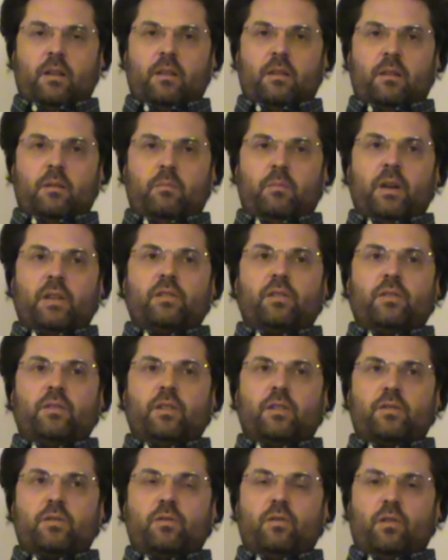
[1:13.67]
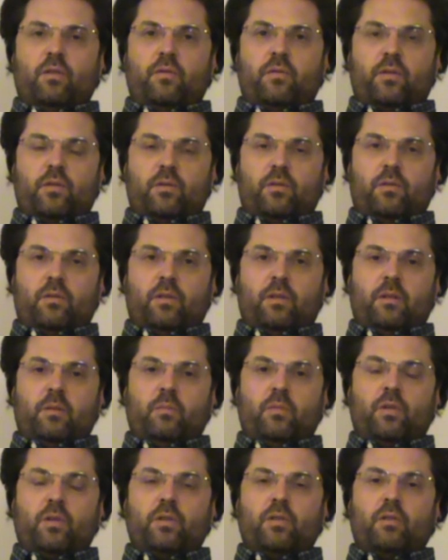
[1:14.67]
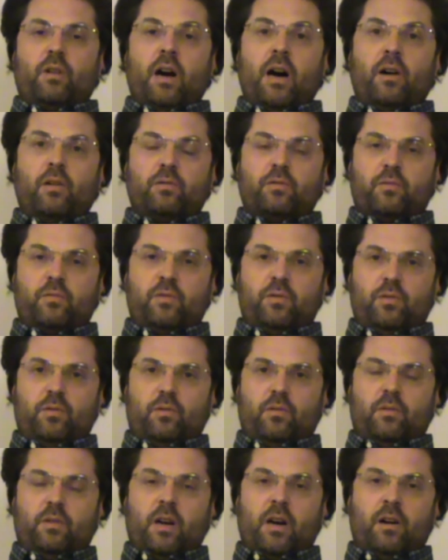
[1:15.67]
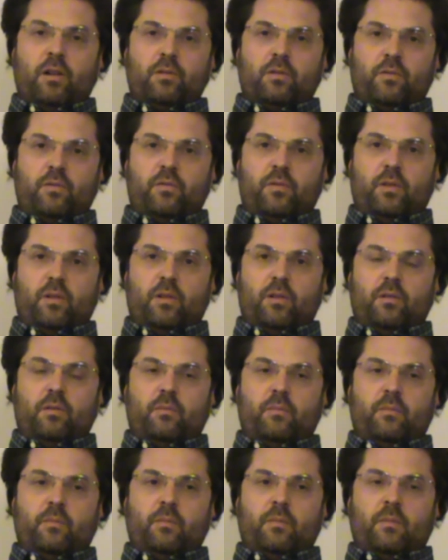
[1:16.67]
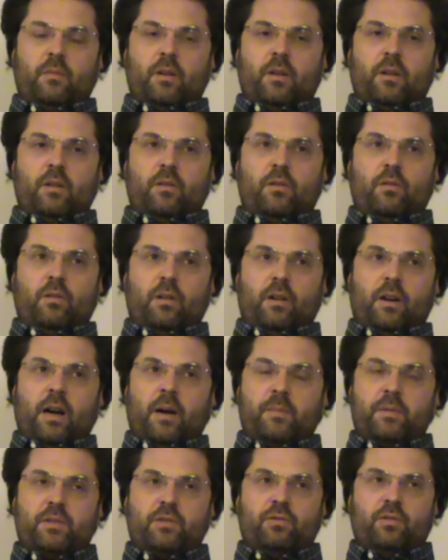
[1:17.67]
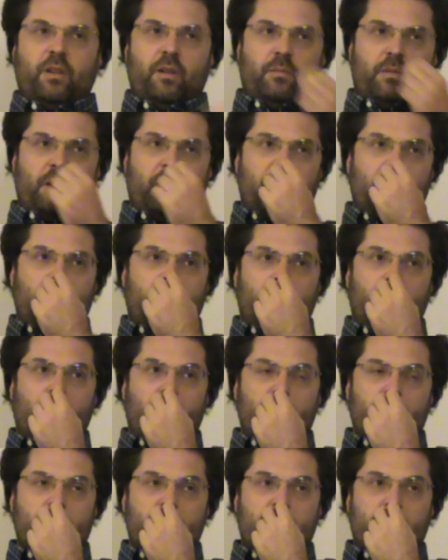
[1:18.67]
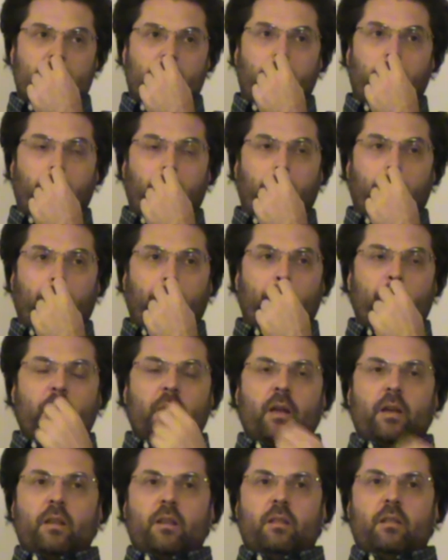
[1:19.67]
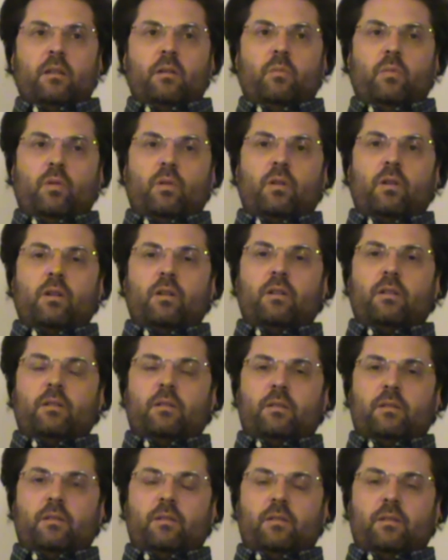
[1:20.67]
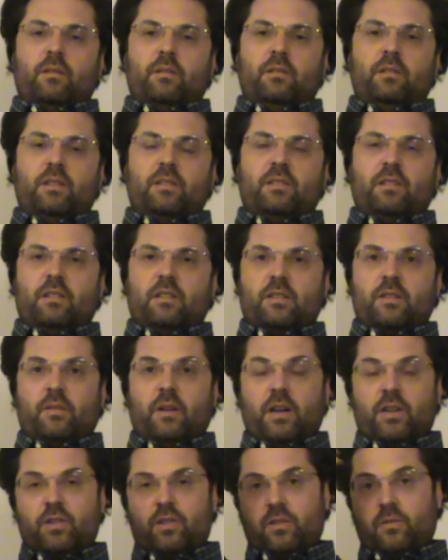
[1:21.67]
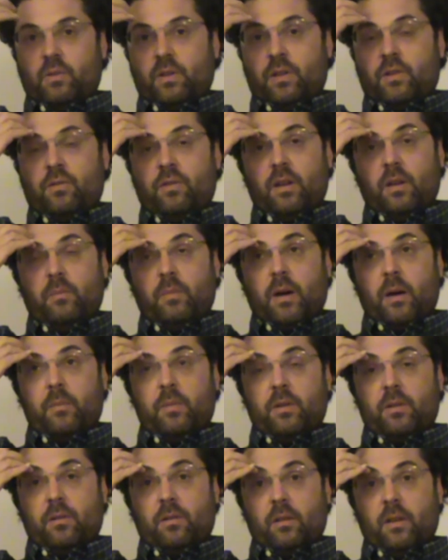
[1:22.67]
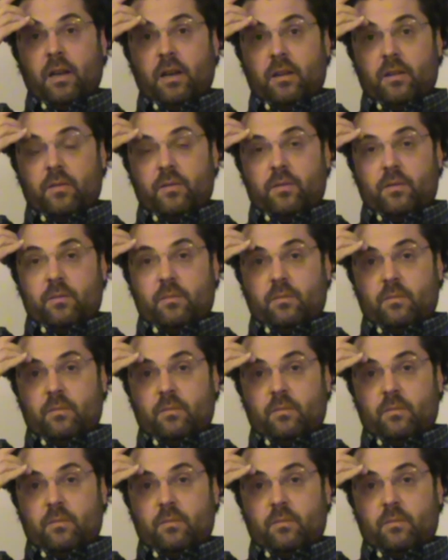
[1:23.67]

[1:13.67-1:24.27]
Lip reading: the better things go for you. And the more you're out of tune, out of flow, going upstream rather than downstream, the more dissatisfaction will creep up in your life.